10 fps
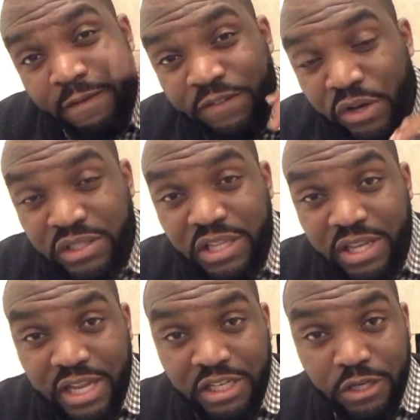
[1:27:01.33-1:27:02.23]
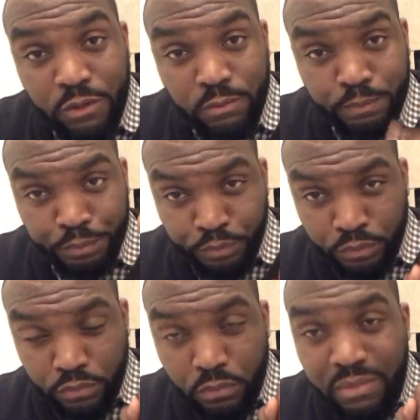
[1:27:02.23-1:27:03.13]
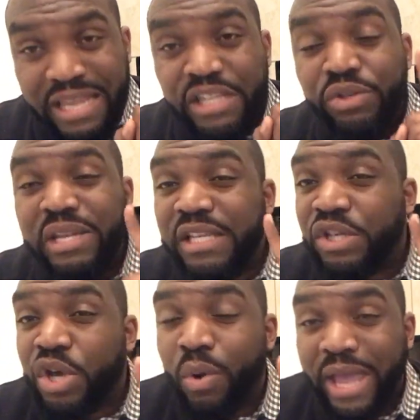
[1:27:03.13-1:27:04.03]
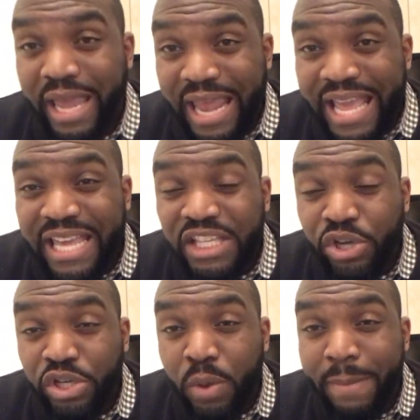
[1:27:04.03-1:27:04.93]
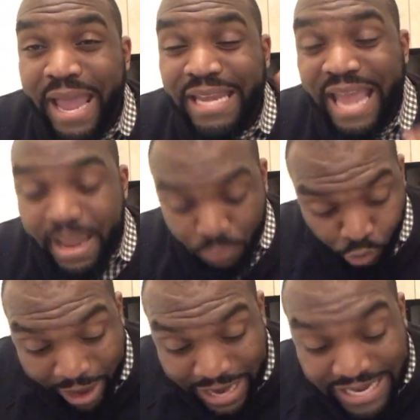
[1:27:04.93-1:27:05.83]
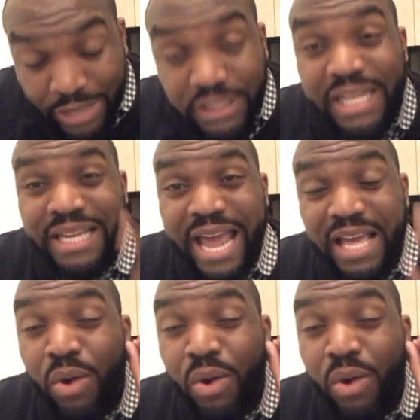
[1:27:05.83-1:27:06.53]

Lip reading: First thing you need to do is you need to go ahead and get your domain name right now tonight.